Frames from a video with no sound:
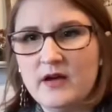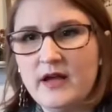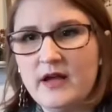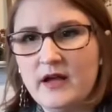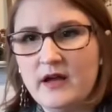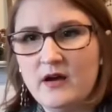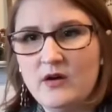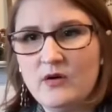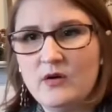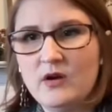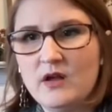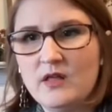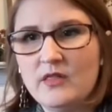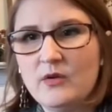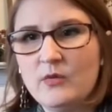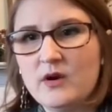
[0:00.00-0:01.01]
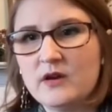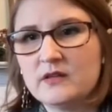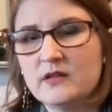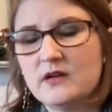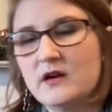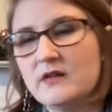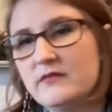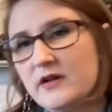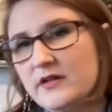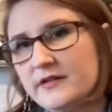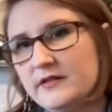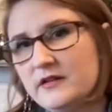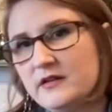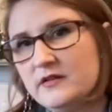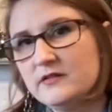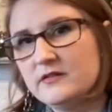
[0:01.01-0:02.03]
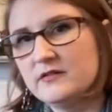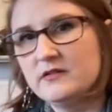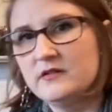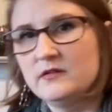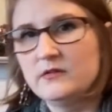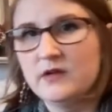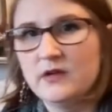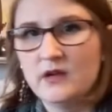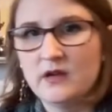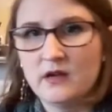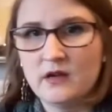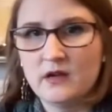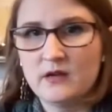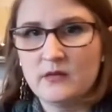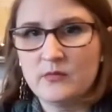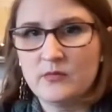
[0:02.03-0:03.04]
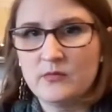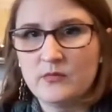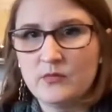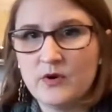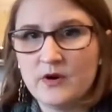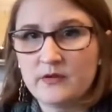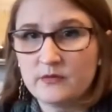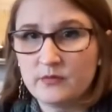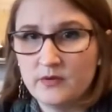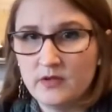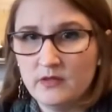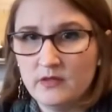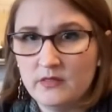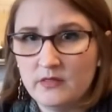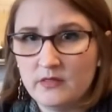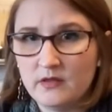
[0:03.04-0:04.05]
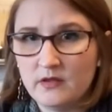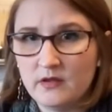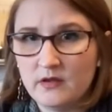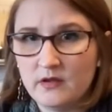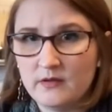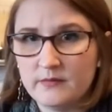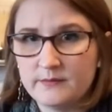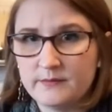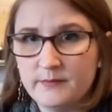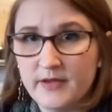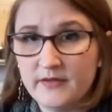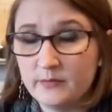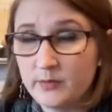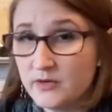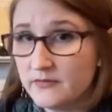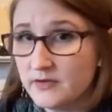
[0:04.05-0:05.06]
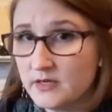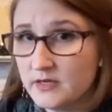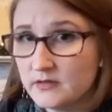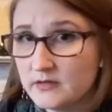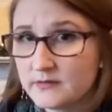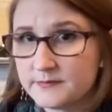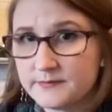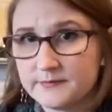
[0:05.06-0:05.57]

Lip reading: how the work that our volunteers are doing works with Past Perfect?